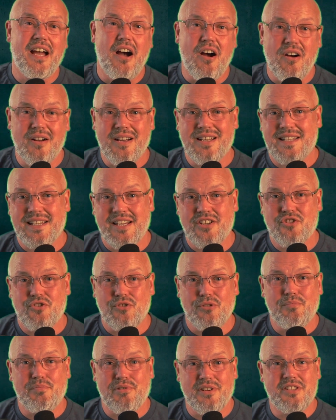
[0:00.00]

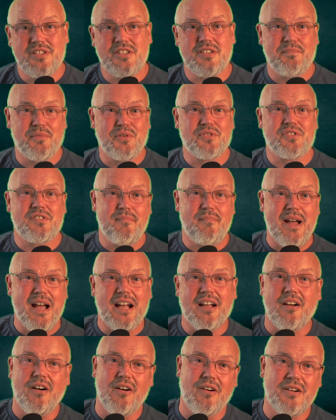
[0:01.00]
architectural principles of
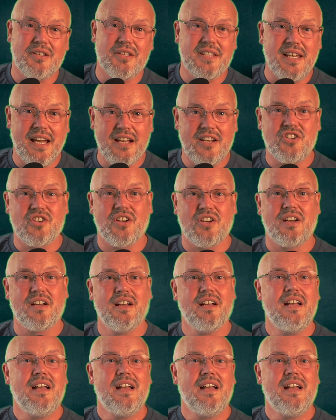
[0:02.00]
MACH architecture,